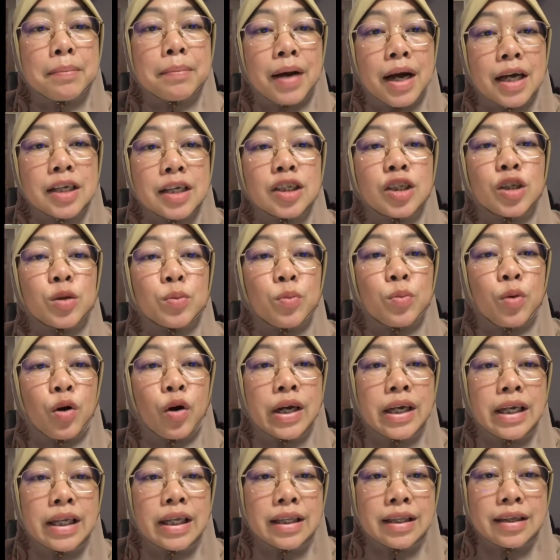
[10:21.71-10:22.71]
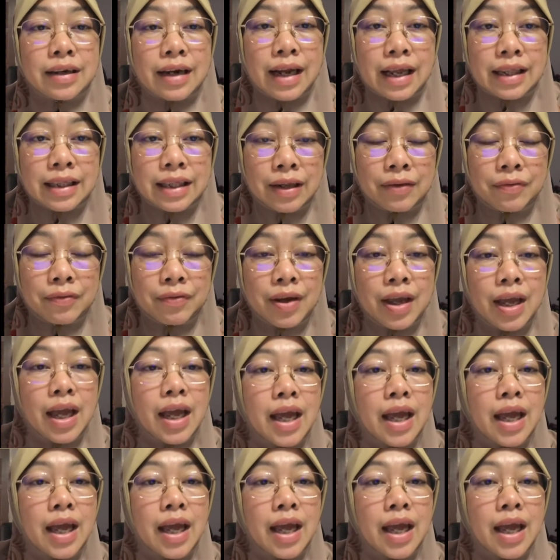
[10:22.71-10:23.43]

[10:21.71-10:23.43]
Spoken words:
much more interactive.